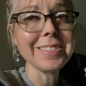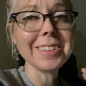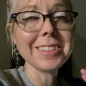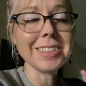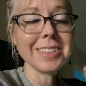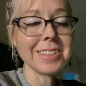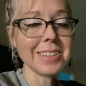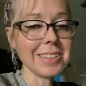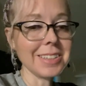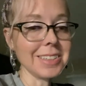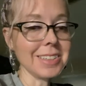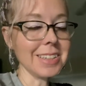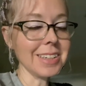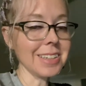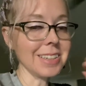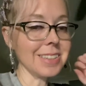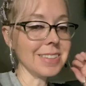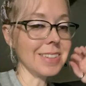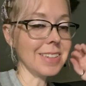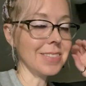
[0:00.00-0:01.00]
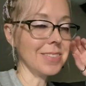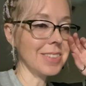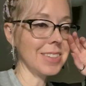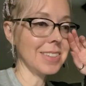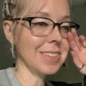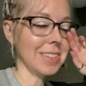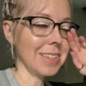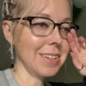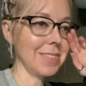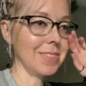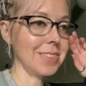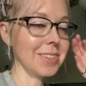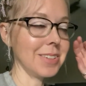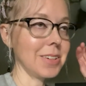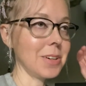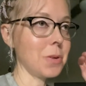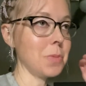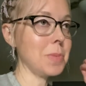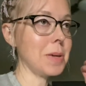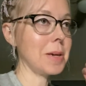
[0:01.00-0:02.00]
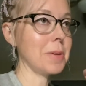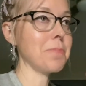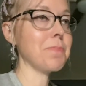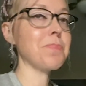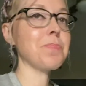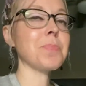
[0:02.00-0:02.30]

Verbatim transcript: I didn't need Danny's help this time, so go me.